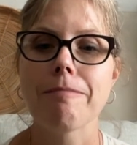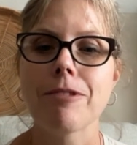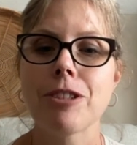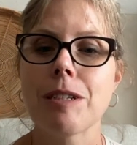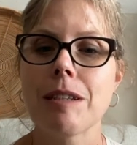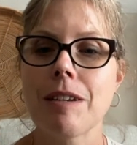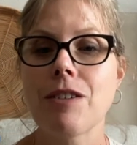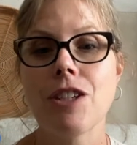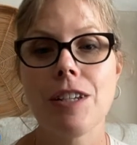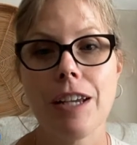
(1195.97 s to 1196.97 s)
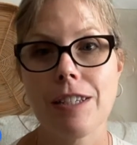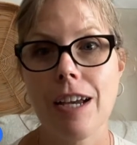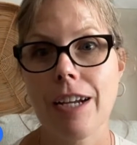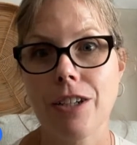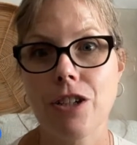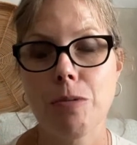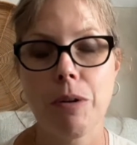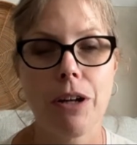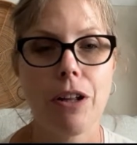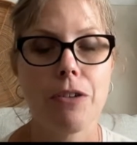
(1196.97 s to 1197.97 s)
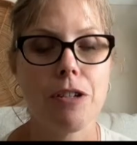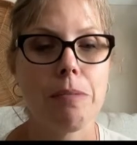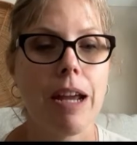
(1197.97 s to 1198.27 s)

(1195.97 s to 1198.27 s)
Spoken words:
she's if she's in Kentucky, she's pretty close to me.